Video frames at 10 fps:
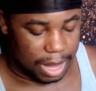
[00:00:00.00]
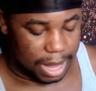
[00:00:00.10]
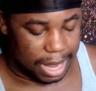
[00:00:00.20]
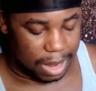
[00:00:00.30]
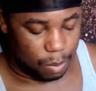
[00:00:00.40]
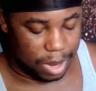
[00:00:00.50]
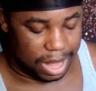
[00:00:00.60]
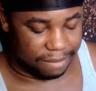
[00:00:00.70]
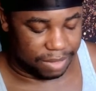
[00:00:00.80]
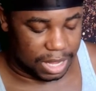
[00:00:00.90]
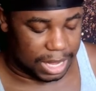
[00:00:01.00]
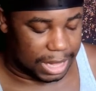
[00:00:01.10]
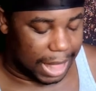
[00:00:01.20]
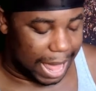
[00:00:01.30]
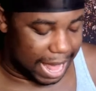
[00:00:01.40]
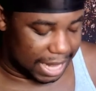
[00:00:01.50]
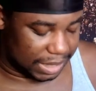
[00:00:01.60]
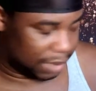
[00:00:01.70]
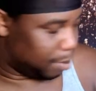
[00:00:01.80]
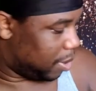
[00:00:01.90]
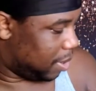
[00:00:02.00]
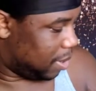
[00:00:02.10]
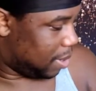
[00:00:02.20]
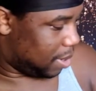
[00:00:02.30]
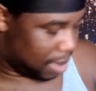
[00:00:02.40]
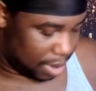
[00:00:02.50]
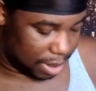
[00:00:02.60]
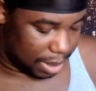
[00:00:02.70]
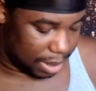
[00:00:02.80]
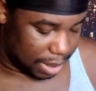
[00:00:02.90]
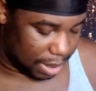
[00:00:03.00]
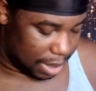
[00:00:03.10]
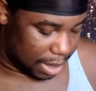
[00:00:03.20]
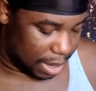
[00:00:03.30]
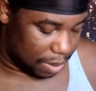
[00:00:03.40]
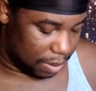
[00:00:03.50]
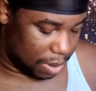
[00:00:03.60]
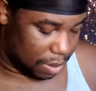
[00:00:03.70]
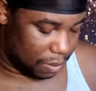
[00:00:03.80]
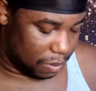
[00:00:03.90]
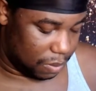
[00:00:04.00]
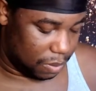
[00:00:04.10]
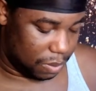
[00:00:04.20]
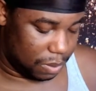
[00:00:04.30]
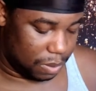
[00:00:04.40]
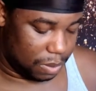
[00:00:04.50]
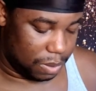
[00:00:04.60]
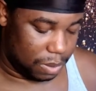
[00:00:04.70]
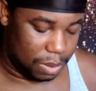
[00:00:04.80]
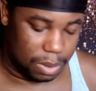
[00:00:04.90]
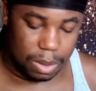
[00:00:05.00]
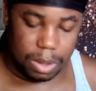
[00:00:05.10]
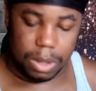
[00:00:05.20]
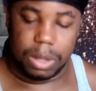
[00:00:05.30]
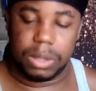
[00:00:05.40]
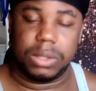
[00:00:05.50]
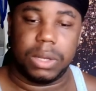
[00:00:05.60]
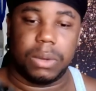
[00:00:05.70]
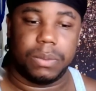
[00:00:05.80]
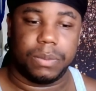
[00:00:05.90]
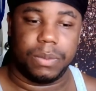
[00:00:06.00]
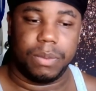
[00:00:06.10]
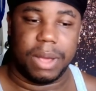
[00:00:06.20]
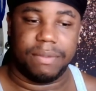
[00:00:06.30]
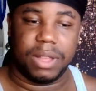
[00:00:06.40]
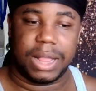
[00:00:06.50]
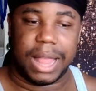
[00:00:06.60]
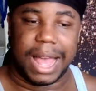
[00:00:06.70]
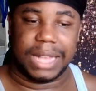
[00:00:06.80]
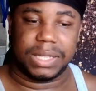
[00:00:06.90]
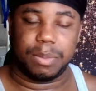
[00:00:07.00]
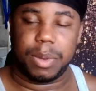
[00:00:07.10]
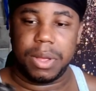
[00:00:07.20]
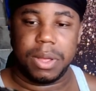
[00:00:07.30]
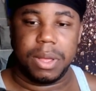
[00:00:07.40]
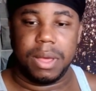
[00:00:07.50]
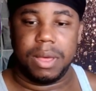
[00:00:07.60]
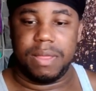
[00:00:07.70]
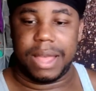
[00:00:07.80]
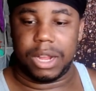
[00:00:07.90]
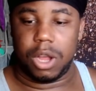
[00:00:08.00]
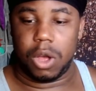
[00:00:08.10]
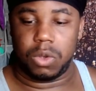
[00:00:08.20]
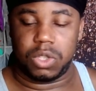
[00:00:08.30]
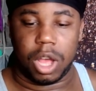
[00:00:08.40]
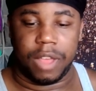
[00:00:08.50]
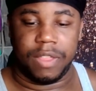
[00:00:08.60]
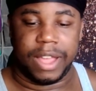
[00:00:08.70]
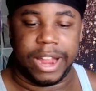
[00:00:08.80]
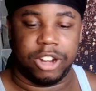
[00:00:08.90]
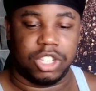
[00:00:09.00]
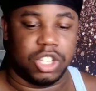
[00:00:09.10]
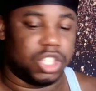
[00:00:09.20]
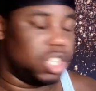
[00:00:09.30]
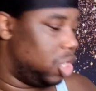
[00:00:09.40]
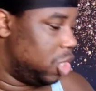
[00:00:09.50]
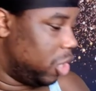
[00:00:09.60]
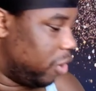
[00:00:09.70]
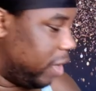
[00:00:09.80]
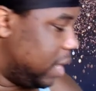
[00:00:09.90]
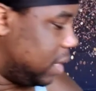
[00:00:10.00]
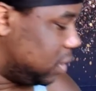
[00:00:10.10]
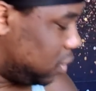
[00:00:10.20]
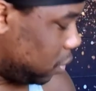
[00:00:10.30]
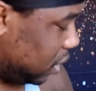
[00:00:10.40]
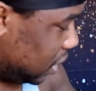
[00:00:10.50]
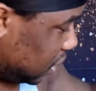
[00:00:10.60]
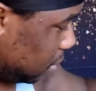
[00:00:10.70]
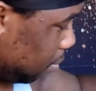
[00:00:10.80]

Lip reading: And we have the clasp. I don't know. So we have the clasp that goes on there to secure it so it doesn't